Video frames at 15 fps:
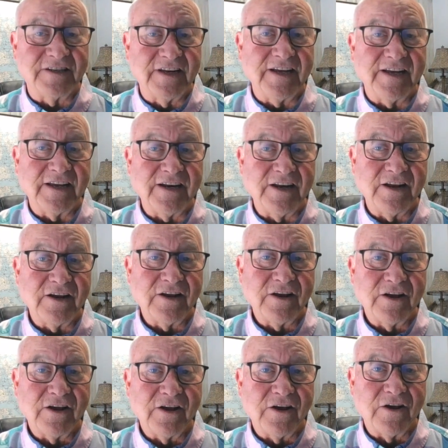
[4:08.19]
did
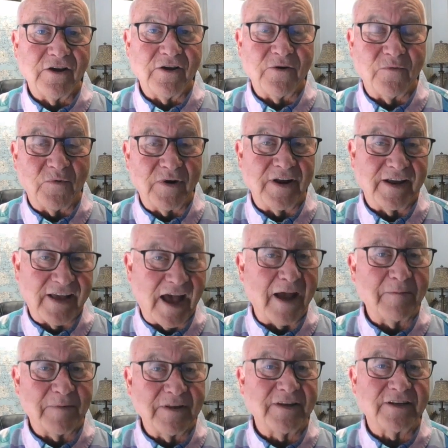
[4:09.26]
when he
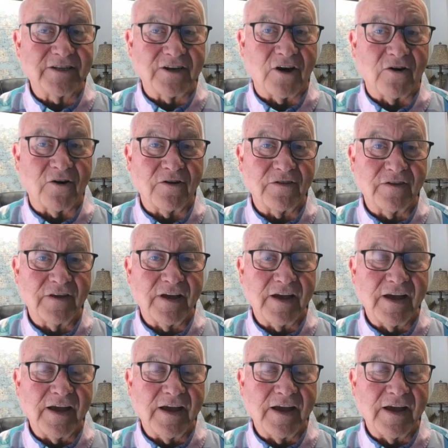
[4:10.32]
came to this earth?